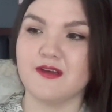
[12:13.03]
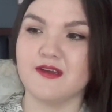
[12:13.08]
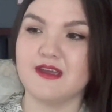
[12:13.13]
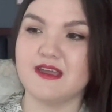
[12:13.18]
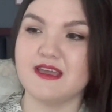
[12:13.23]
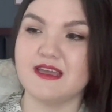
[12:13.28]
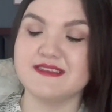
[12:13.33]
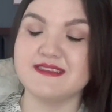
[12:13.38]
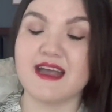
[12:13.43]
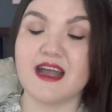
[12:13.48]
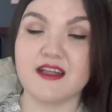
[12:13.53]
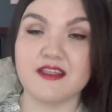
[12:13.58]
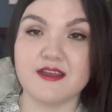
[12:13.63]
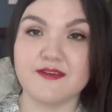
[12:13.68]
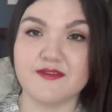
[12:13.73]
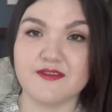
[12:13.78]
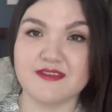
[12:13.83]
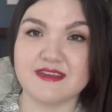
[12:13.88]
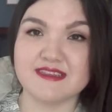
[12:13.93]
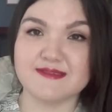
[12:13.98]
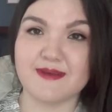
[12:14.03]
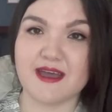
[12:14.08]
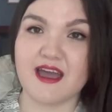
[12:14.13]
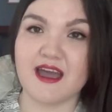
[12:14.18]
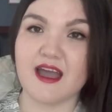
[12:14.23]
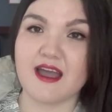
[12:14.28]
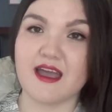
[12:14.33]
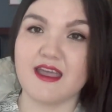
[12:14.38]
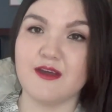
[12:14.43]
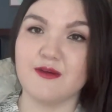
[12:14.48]
exactly for this
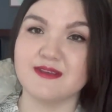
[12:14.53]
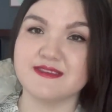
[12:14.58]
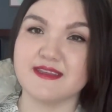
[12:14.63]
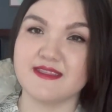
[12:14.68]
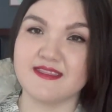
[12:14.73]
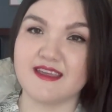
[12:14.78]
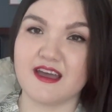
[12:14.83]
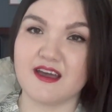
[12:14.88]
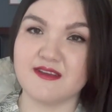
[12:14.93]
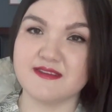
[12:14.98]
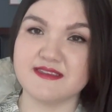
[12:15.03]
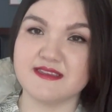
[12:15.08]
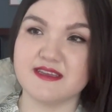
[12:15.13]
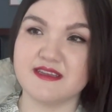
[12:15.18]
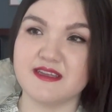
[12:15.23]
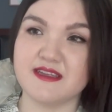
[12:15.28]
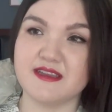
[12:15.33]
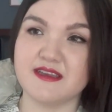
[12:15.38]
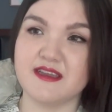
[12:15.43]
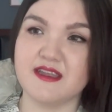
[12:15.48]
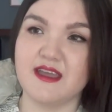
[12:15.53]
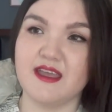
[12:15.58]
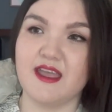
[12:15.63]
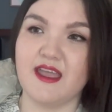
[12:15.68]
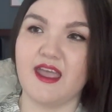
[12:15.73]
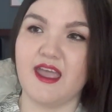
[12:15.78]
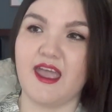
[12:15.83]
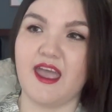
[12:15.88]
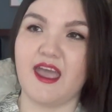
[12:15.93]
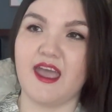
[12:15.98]
bag, it was $1,000,
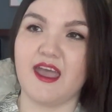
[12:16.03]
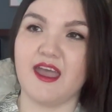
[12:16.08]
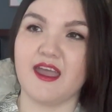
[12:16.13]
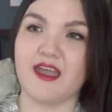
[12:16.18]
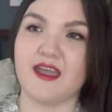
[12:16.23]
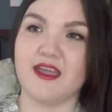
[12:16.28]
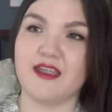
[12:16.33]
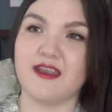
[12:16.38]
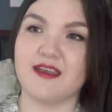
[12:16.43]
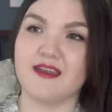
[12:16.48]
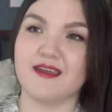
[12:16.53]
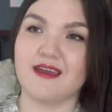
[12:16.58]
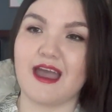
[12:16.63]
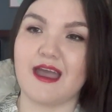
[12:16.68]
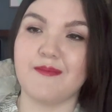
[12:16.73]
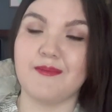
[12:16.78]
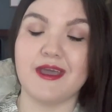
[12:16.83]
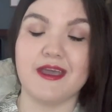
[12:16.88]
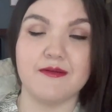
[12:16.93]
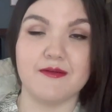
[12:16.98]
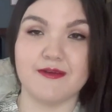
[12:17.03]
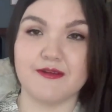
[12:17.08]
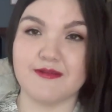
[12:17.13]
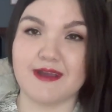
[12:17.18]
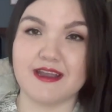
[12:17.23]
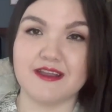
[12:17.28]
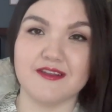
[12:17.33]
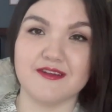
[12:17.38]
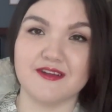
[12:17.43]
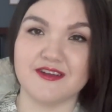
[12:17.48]
and I paid a
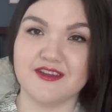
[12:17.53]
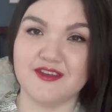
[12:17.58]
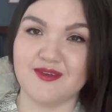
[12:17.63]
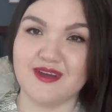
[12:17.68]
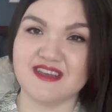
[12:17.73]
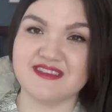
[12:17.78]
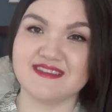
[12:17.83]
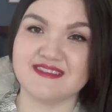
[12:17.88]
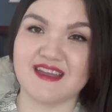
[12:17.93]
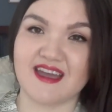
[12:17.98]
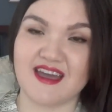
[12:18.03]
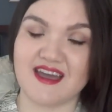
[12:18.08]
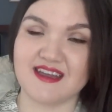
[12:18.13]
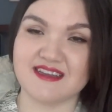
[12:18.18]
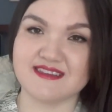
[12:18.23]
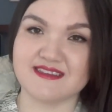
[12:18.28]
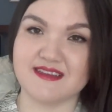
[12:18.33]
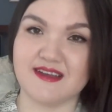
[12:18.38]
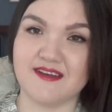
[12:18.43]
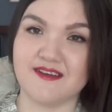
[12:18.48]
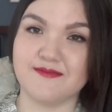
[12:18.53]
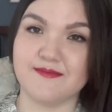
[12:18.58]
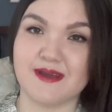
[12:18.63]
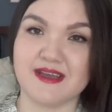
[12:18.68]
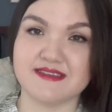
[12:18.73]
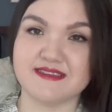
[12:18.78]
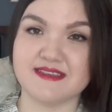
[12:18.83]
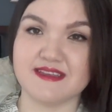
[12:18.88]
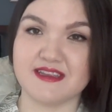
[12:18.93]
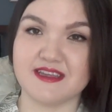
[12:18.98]
regular US tax of
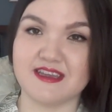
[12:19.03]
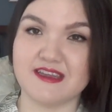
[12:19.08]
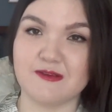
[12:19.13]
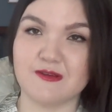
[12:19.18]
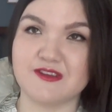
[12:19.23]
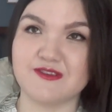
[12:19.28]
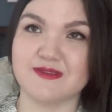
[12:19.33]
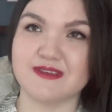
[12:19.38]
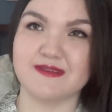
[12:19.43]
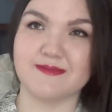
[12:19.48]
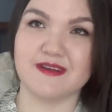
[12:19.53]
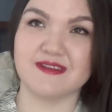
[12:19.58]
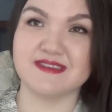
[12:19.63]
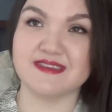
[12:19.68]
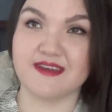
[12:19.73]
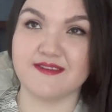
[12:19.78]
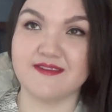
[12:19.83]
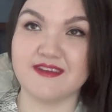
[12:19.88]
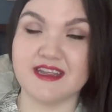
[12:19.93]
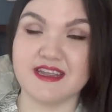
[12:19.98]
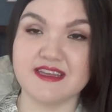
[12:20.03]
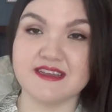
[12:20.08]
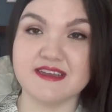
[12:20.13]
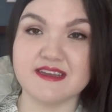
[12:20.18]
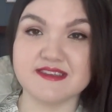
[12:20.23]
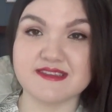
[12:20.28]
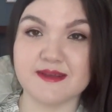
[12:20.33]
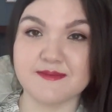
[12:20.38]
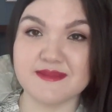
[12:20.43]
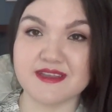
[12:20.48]
my city, which was about
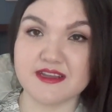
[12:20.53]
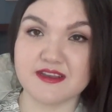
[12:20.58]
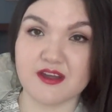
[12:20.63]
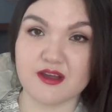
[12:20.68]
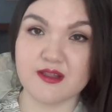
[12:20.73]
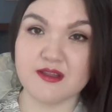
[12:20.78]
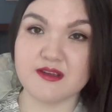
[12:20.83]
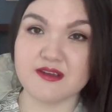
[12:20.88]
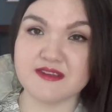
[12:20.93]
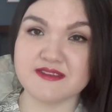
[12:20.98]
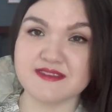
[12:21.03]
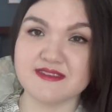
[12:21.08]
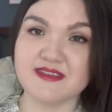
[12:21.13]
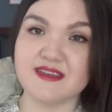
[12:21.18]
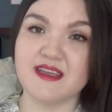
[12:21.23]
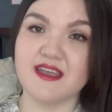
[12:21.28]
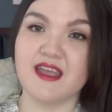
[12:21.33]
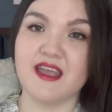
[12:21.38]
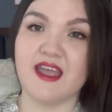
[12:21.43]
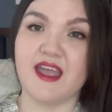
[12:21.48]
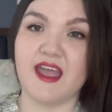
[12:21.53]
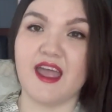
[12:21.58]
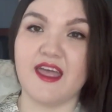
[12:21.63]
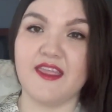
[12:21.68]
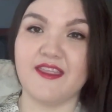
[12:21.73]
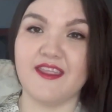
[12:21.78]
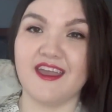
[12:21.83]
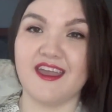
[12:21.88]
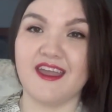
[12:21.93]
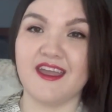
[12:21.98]
$70 something.
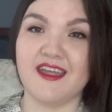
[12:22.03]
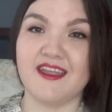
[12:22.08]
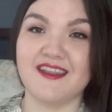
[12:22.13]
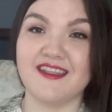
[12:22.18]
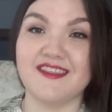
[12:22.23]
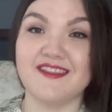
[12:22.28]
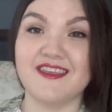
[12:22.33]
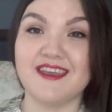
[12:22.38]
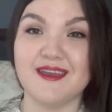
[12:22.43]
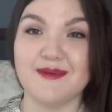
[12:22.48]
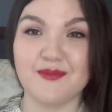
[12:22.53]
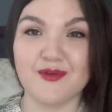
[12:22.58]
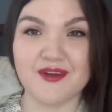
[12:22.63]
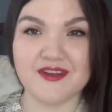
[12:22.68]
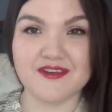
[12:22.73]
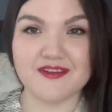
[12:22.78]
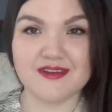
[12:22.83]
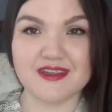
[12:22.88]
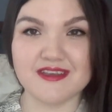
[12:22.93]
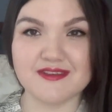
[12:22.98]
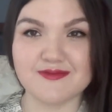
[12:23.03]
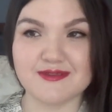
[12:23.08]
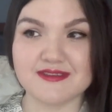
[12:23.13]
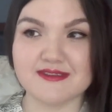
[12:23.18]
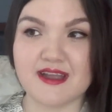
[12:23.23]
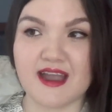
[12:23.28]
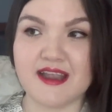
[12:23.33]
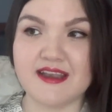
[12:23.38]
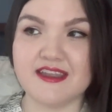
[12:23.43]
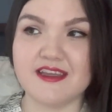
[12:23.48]
And then the import duties was
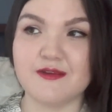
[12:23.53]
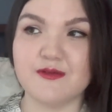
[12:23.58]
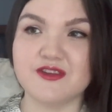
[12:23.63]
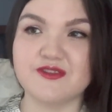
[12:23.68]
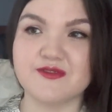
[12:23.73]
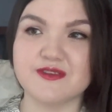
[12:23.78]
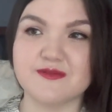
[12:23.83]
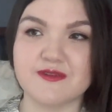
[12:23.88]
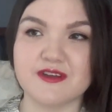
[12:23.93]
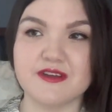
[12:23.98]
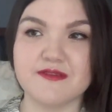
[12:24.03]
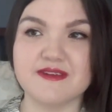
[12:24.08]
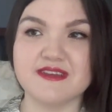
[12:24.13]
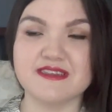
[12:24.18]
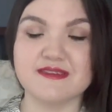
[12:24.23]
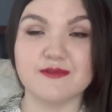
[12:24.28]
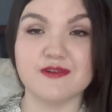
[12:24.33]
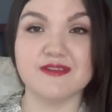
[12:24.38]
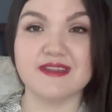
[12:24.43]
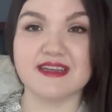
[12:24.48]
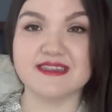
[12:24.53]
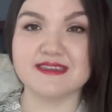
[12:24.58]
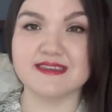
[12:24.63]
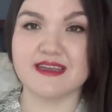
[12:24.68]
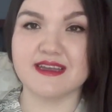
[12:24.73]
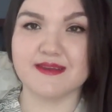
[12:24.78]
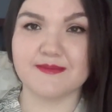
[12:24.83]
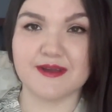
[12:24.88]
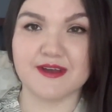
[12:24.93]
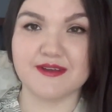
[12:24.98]
$90, which was pretty reasonable. That's
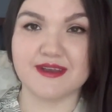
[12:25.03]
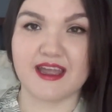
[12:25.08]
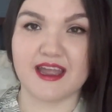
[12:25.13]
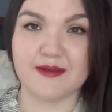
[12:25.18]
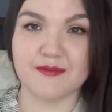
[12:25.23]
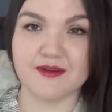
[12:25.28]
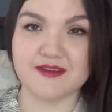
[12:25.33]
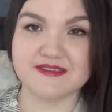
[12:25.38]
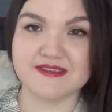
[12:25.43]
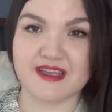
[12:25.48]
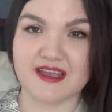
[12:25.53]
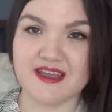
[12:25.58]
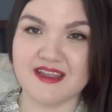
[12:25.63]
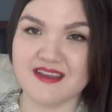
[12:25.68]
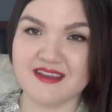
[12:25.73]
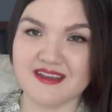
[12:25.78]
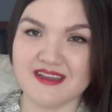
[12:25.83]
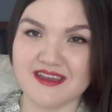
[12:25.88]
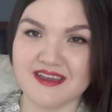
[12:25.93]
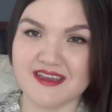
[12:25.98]
like about 9%.